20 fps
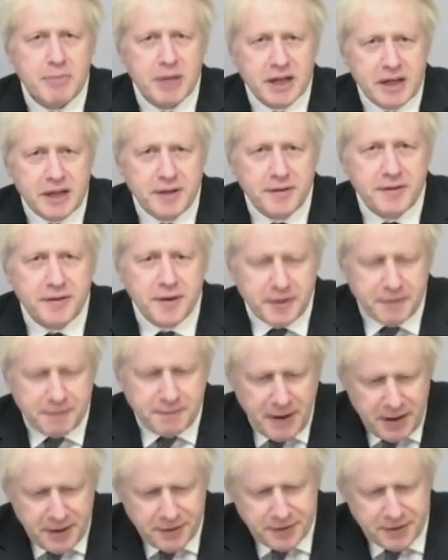because the
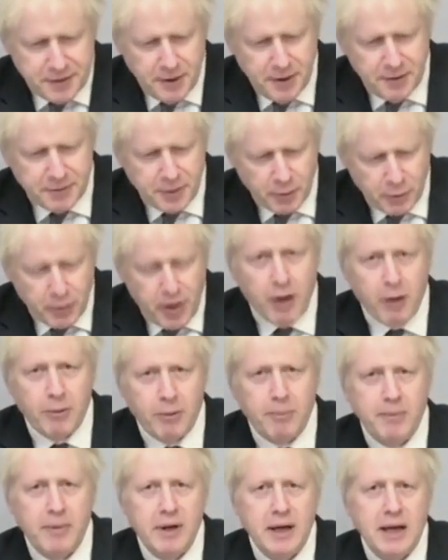defence of the realm
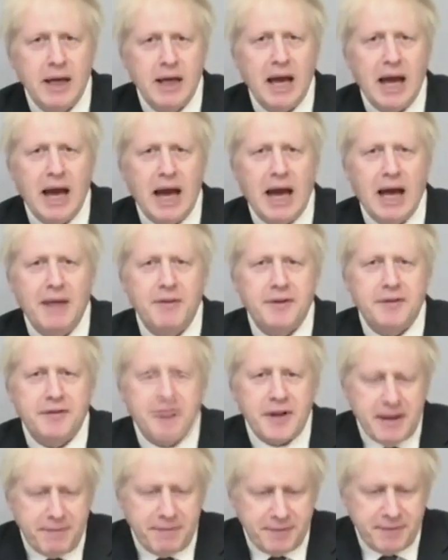and the
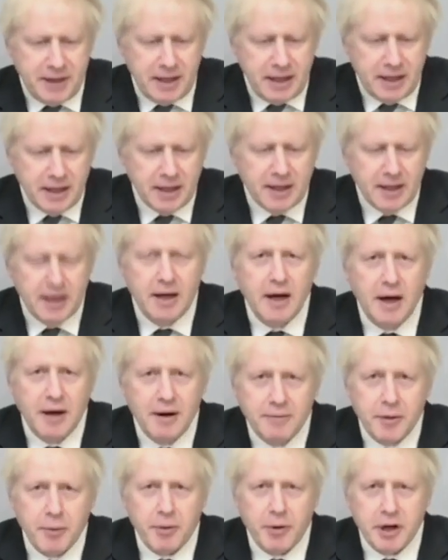safety
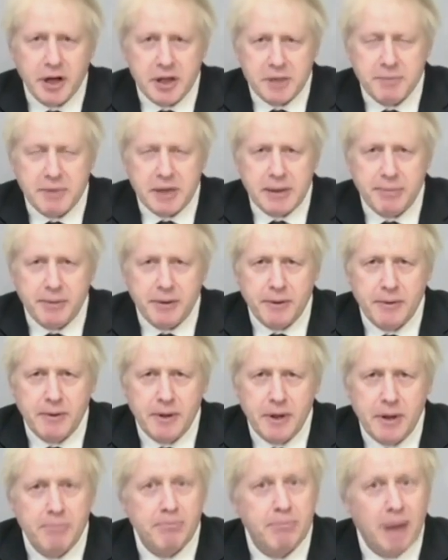of the British people
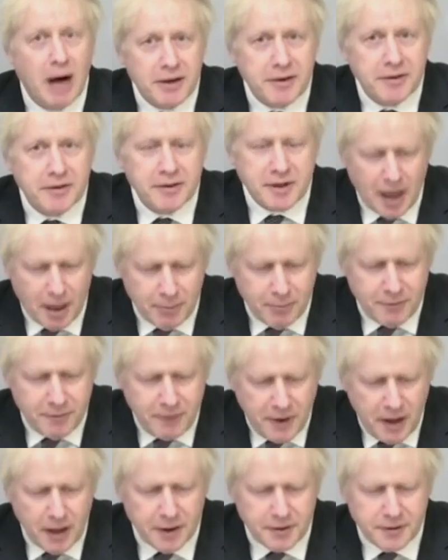must come
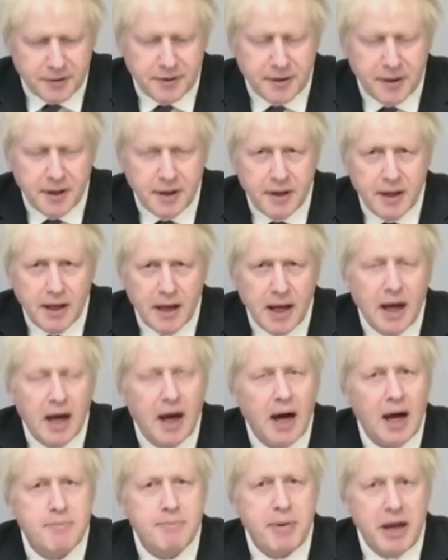first.
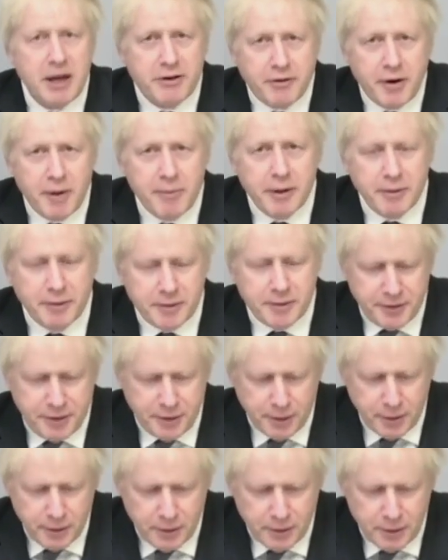I pay tribute
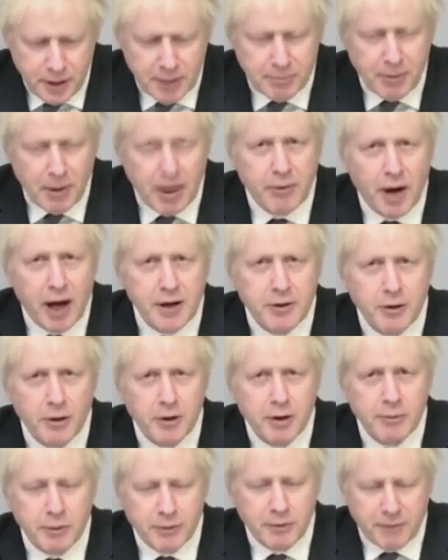to my right
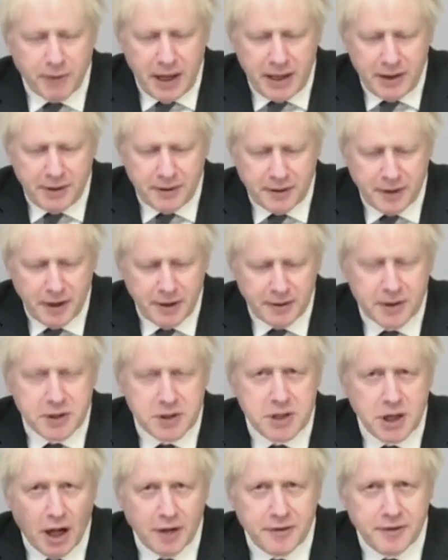honourable friends, the
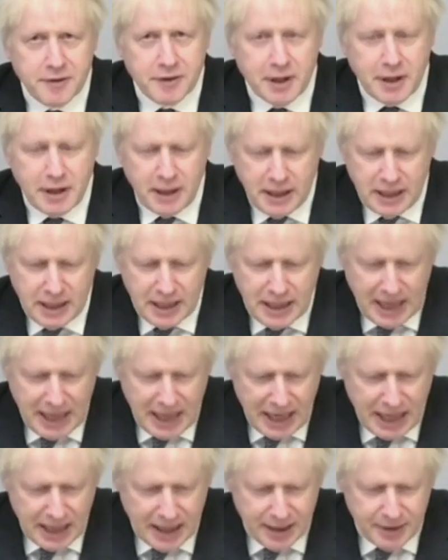Chancellor
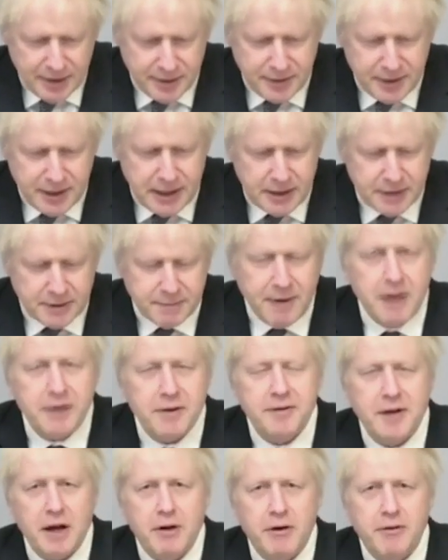and the
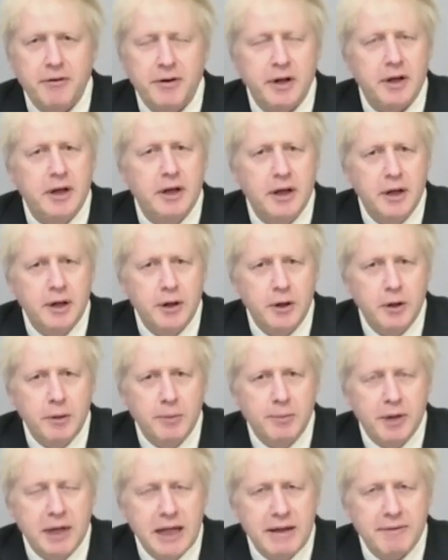Defence Secretary, who
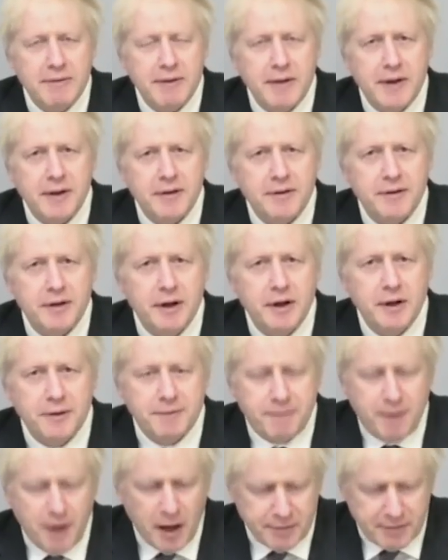believe in this
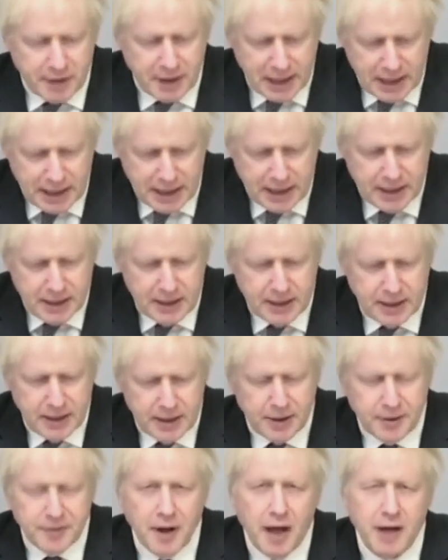as fervently
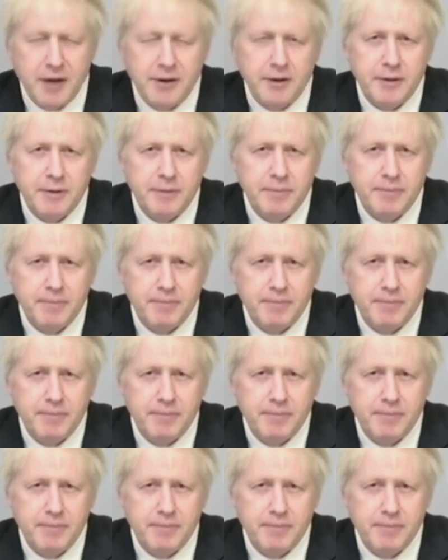as I do.